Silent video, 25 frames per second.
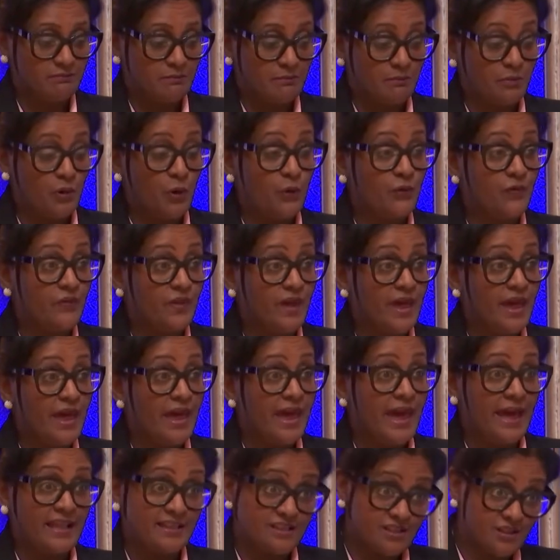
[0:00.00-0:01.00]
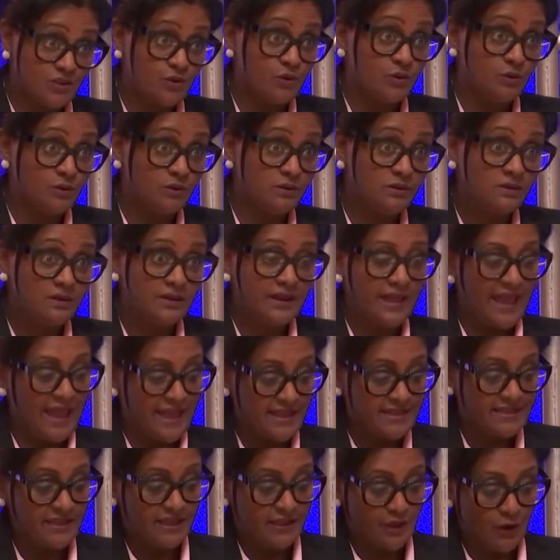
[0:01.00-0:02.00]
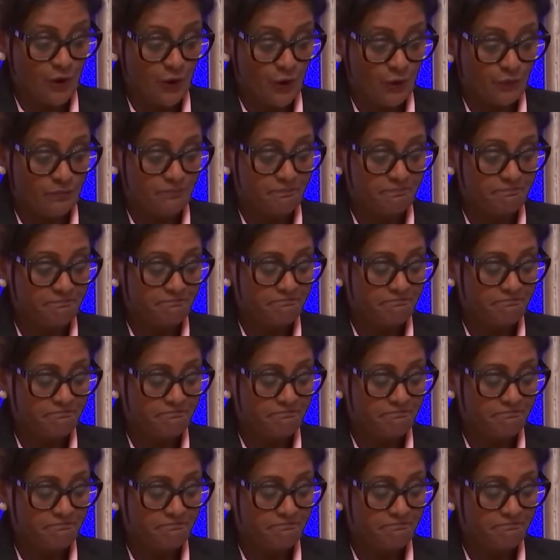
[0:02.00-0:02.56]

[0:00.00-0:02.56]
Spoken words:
both at school and at home.